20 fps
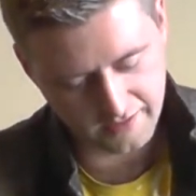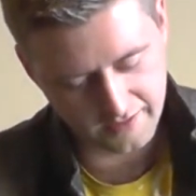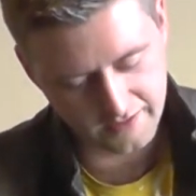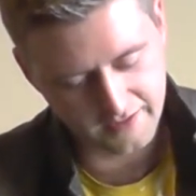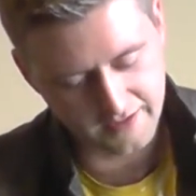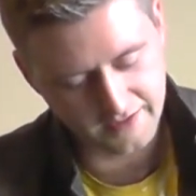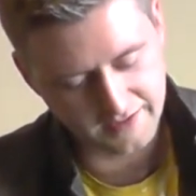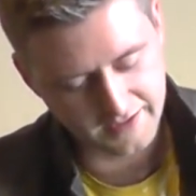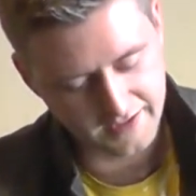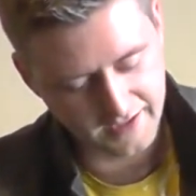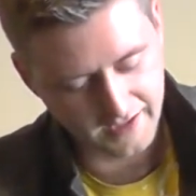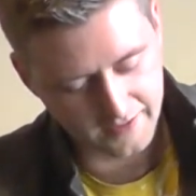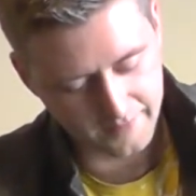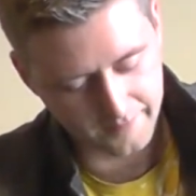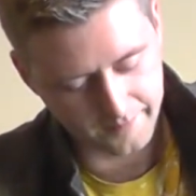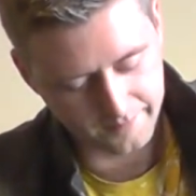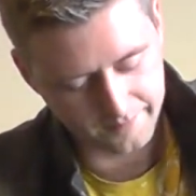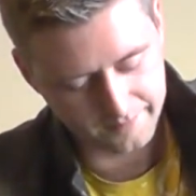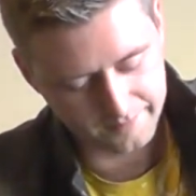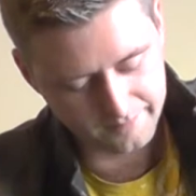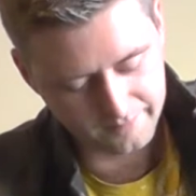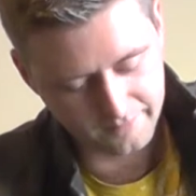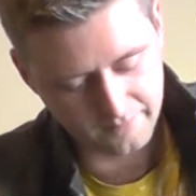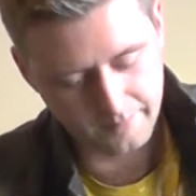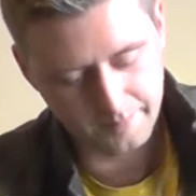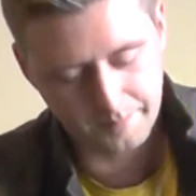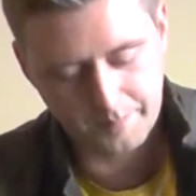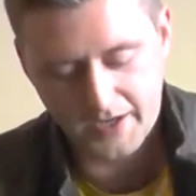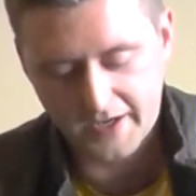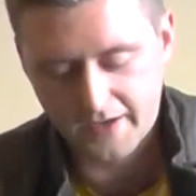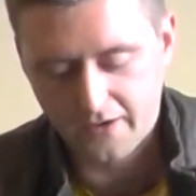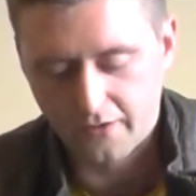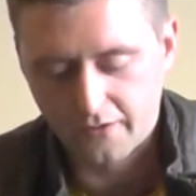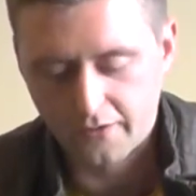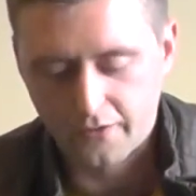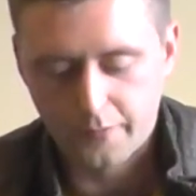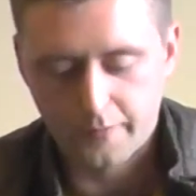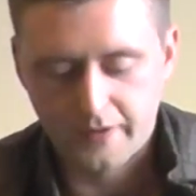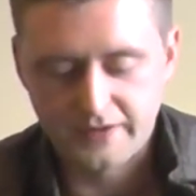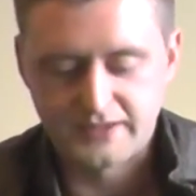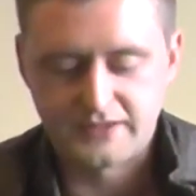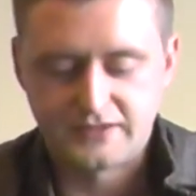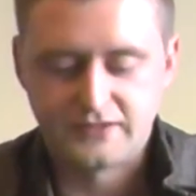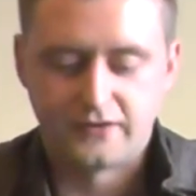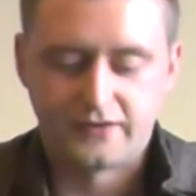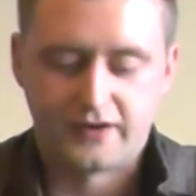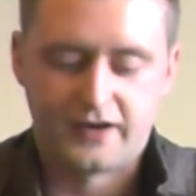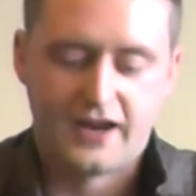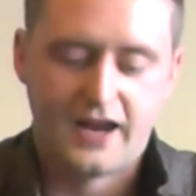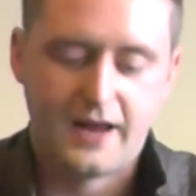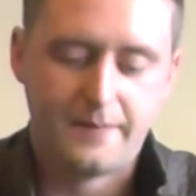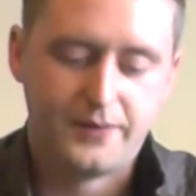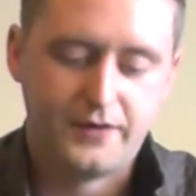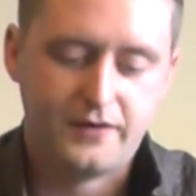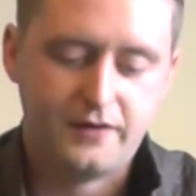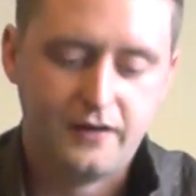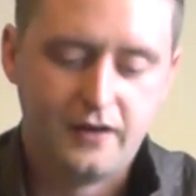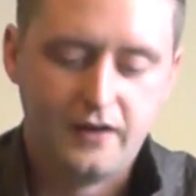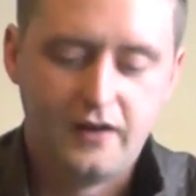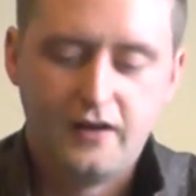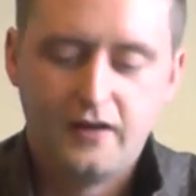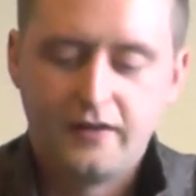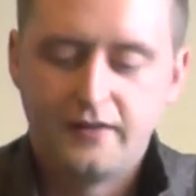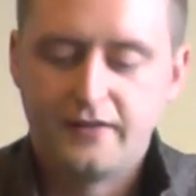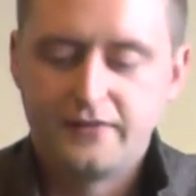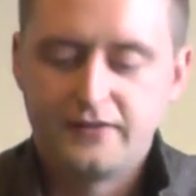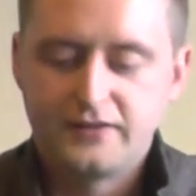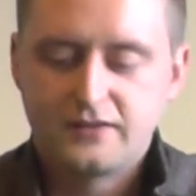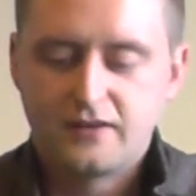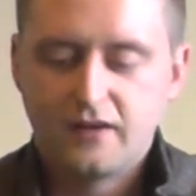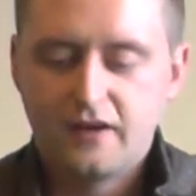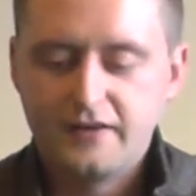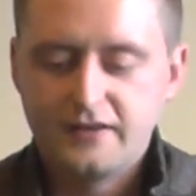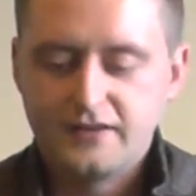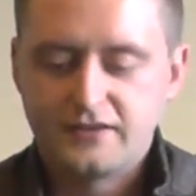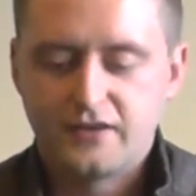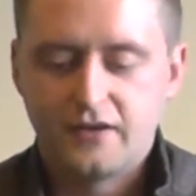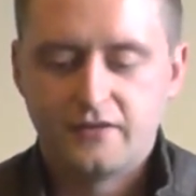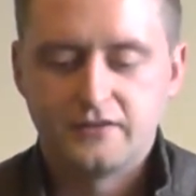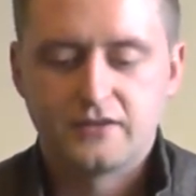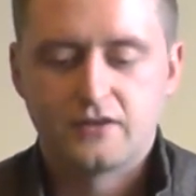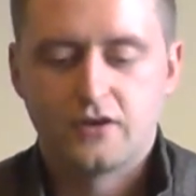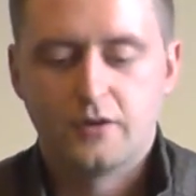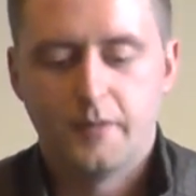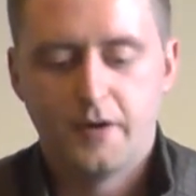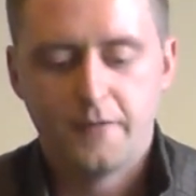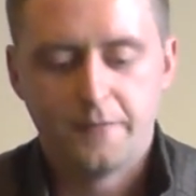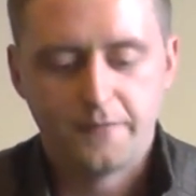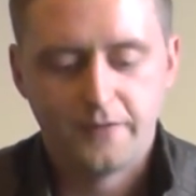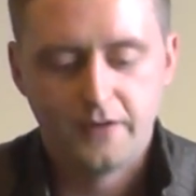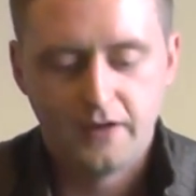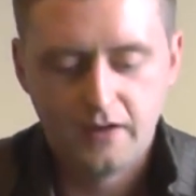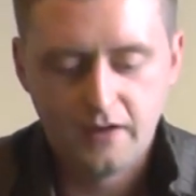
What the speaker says: You need to get them bang on, otherwise it's not going to happen. Then the slide is going to come off.